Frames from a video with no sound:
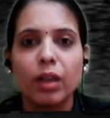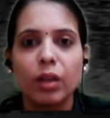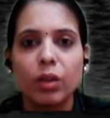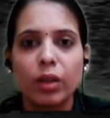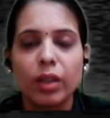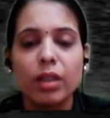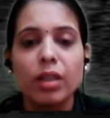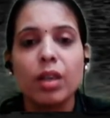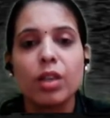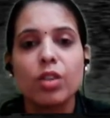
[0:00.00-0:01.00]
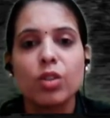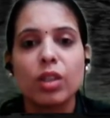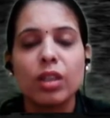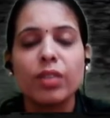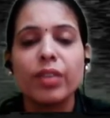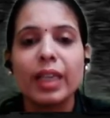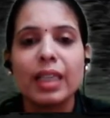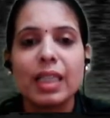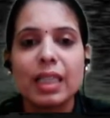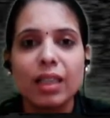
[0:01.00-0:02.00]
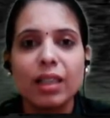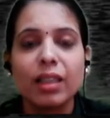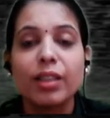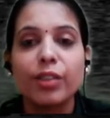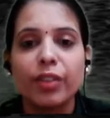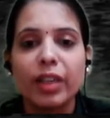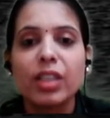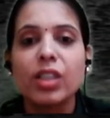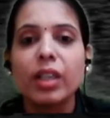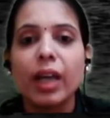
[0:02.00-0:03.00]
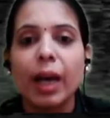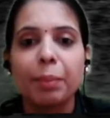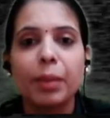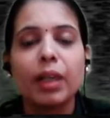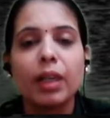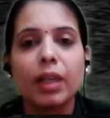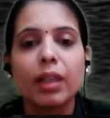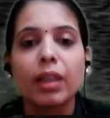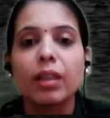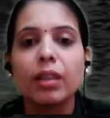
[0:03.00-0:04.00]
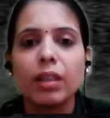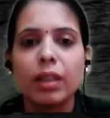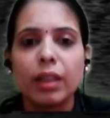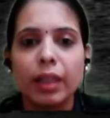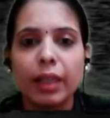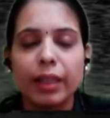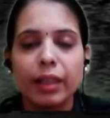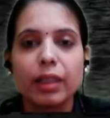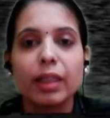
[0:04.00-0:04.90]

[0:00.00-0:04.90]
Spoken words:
Okay, so here we can see the deflection happening in the needle.